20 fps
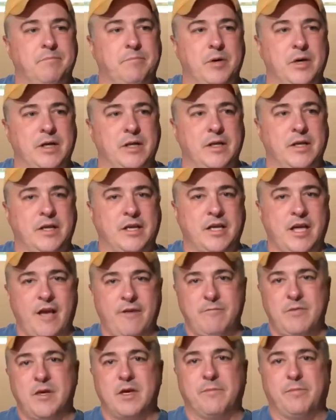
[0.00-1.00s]
But it
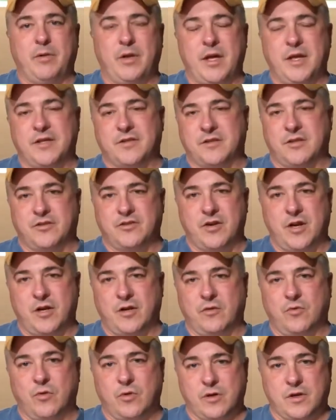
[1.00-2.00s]
gave me a place to try
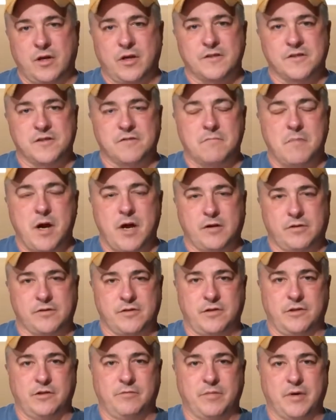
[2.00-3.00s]
to work on some
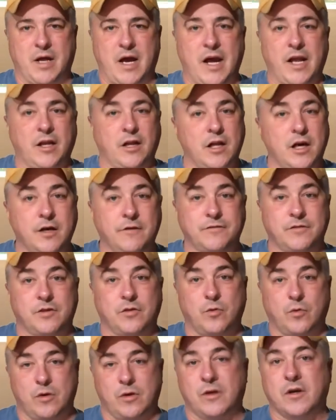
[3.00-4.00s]
models a little bit. I love
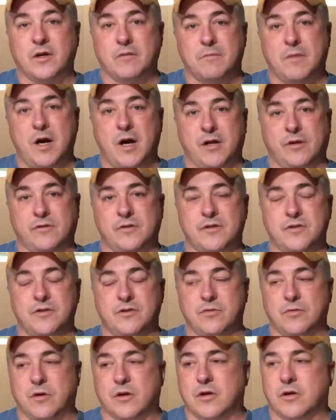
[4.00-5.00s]
to work on models and
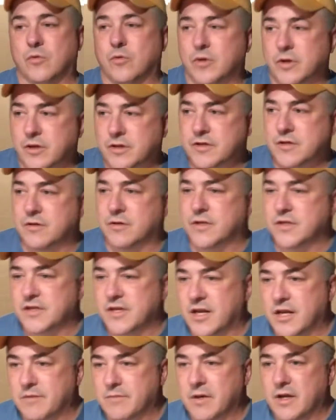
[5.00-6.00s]
do artwork, so that's
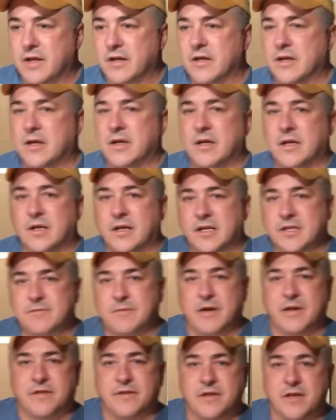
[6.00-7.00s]
kind of that's
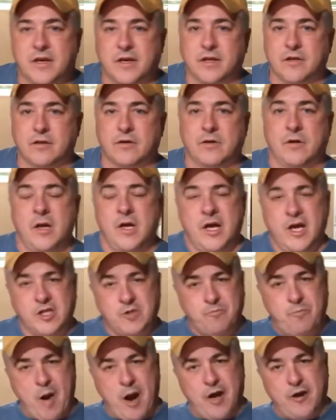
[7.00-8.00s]
my thing, you know.
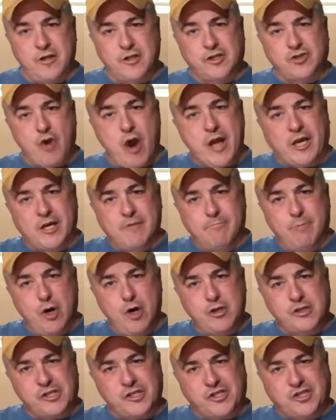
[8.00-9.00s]
It's better than drinking
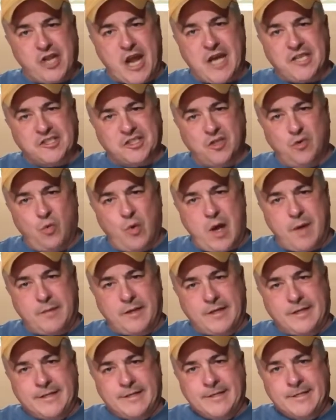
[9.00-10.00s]
booze and chasing
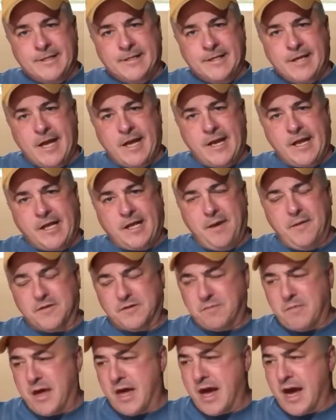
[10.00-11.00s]
women, and it
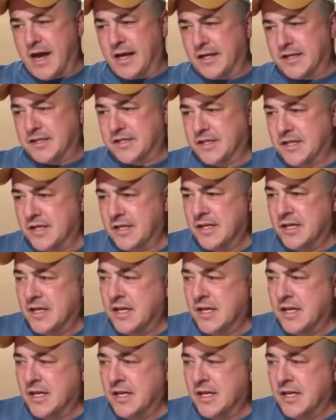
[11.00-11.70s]
keeps me honest.